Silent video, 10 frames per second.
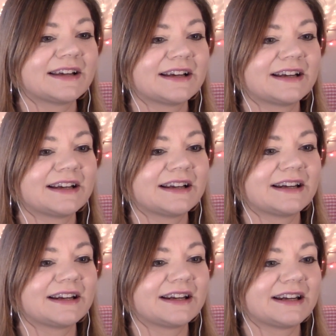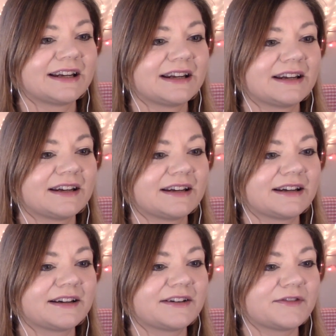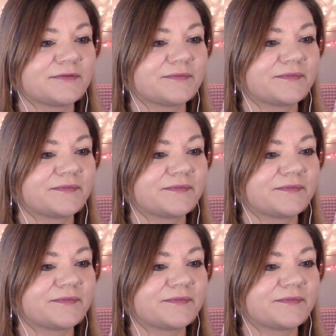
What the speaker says: (no one is talking)